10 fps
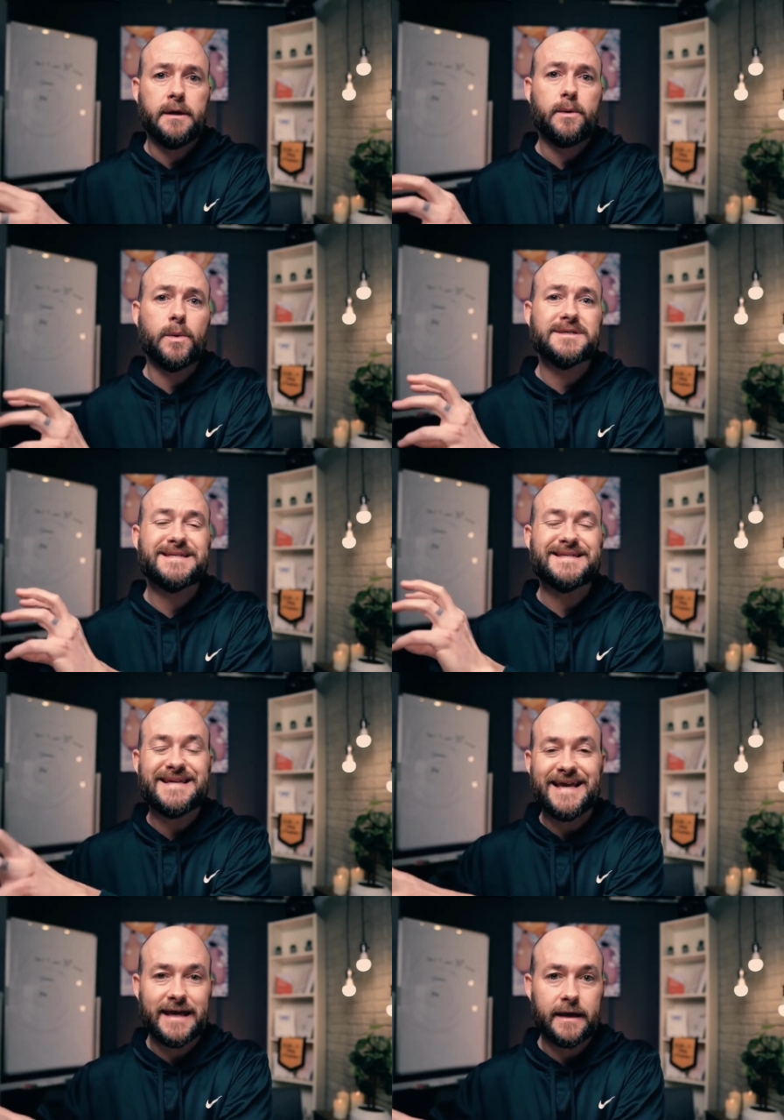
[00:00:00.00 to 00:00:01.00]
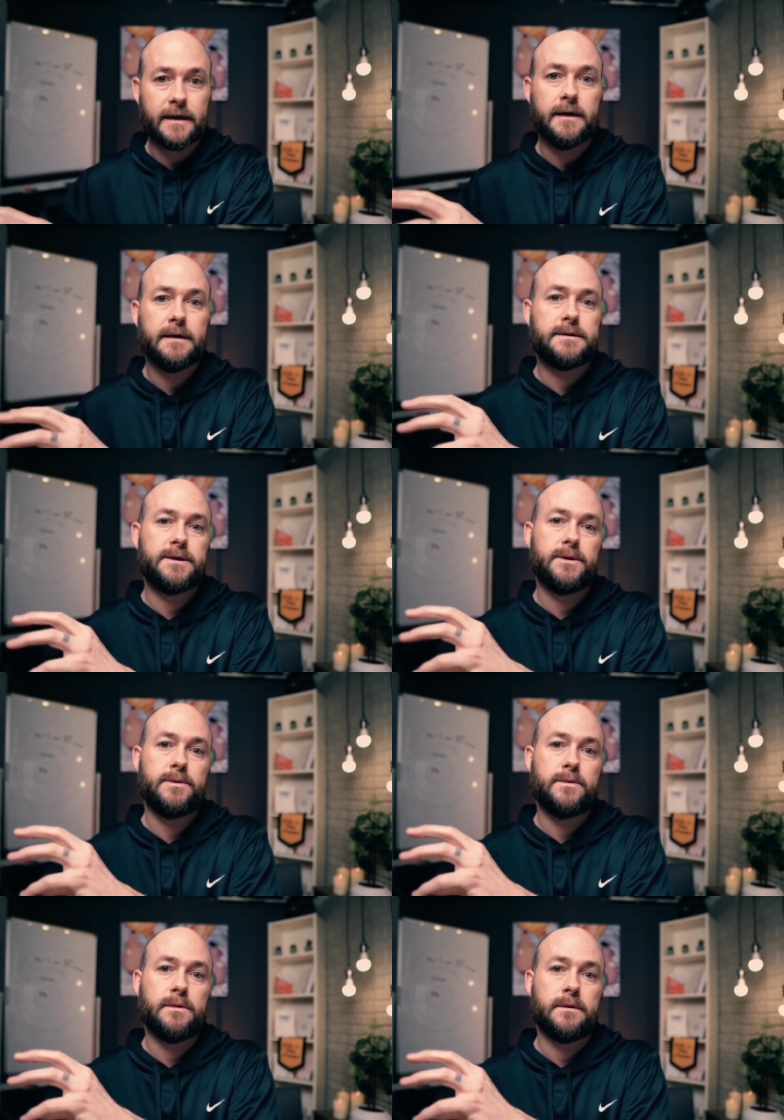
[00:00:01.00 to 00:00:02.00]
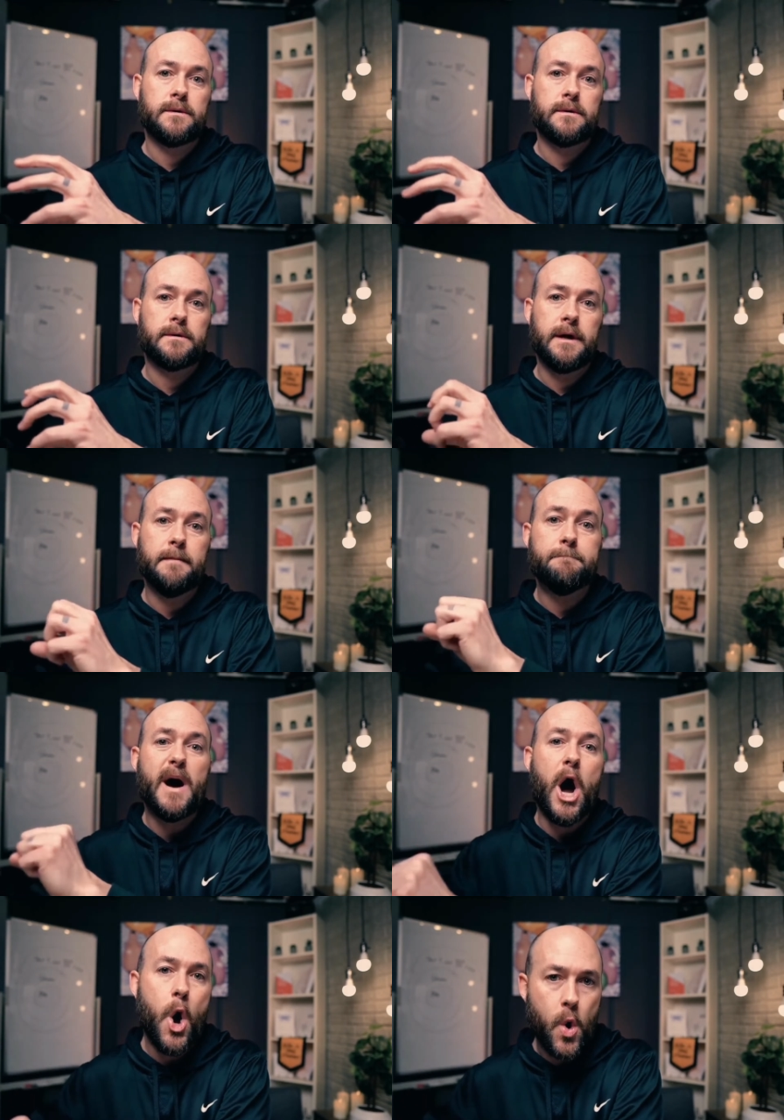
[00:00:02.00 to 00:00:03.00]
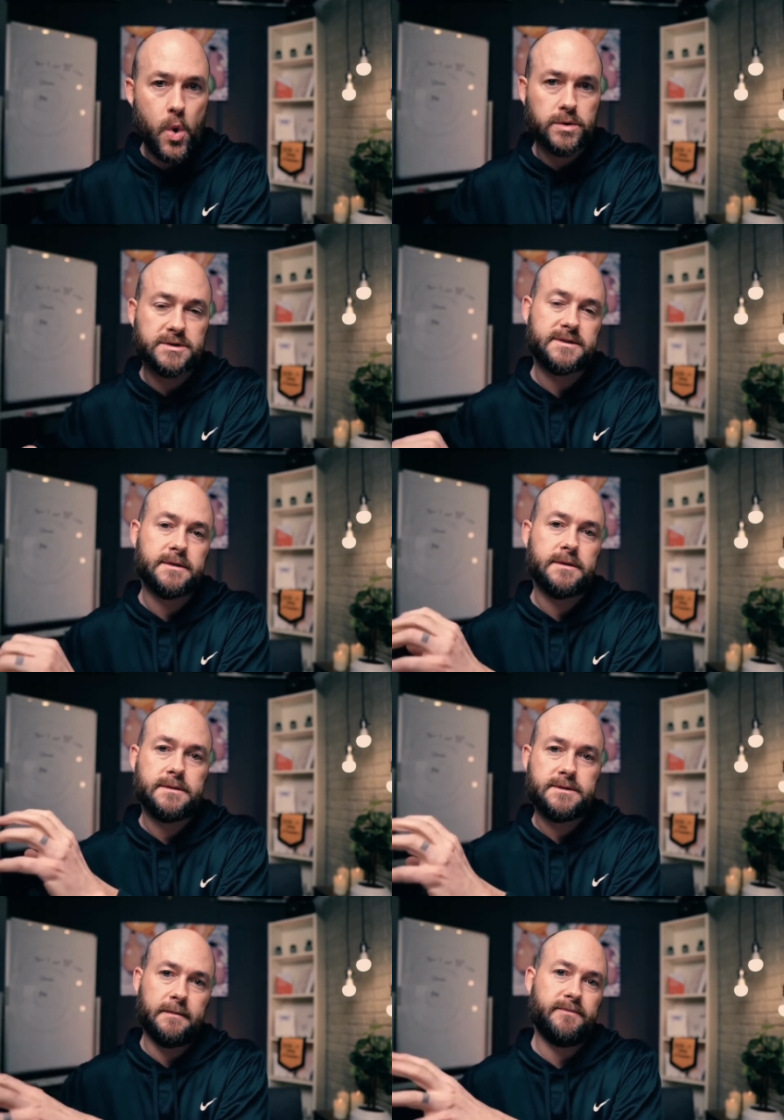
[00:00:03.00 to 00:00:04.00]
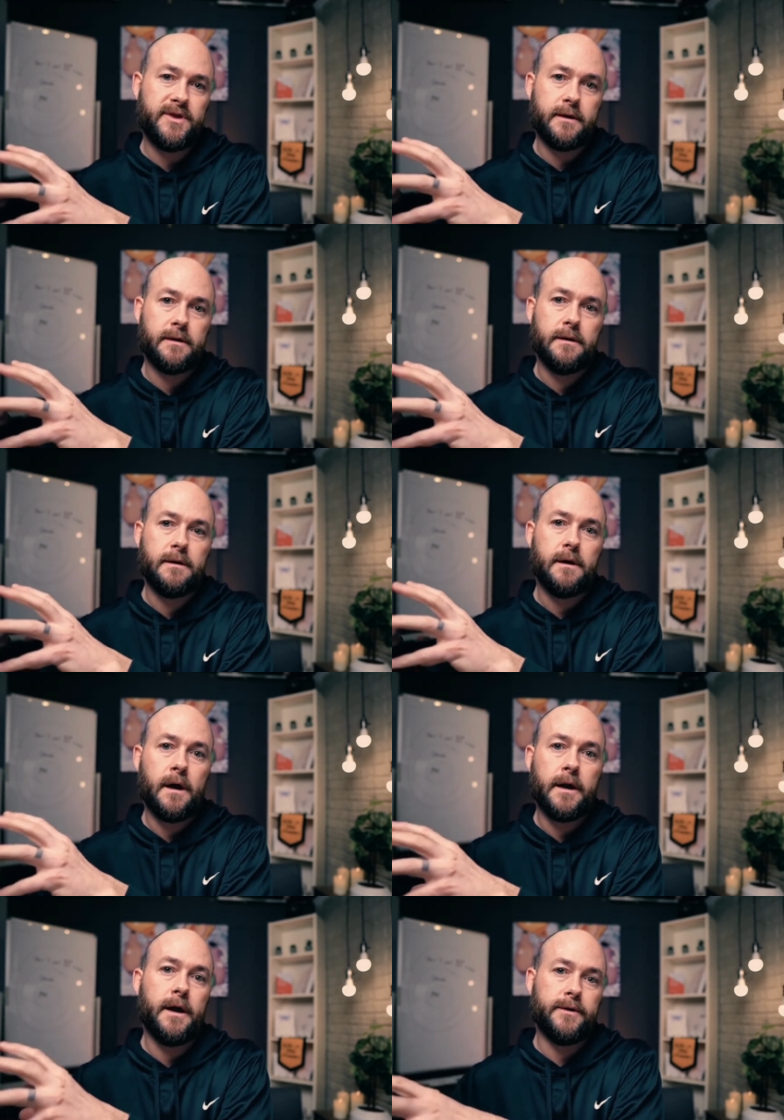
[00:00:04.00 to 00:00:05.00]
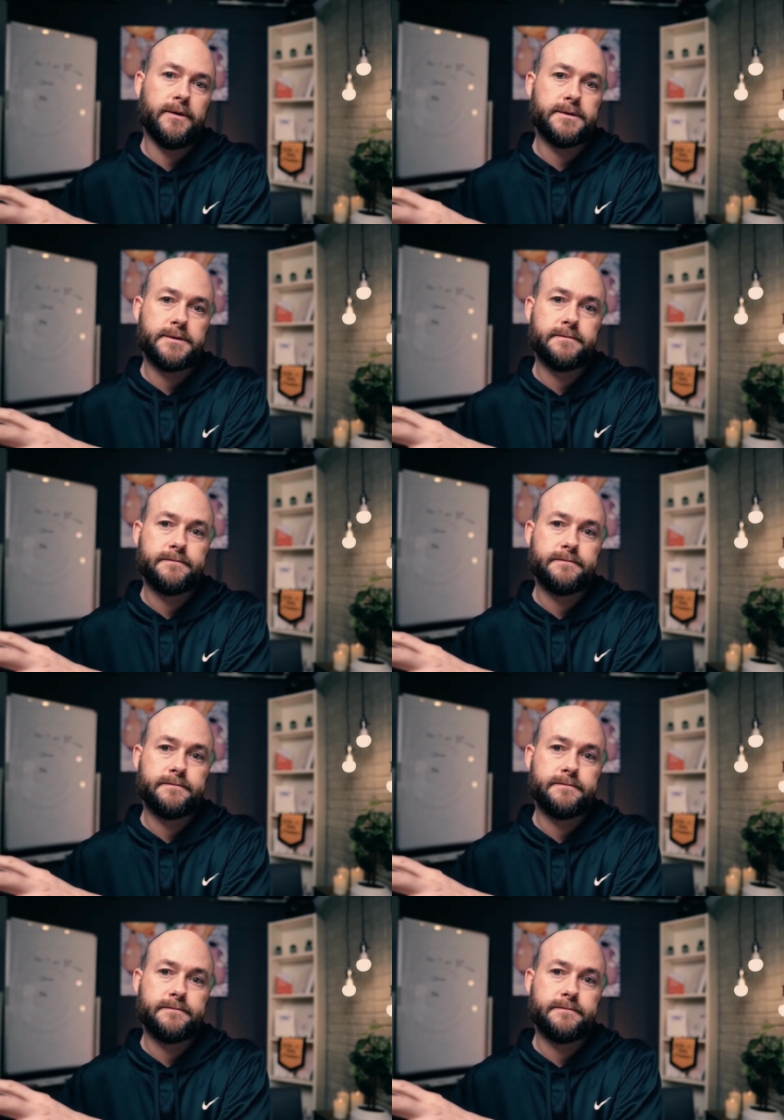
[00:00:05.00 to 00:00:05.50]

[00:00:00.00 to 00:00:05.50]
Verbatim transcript: We're seeking to impose something on others.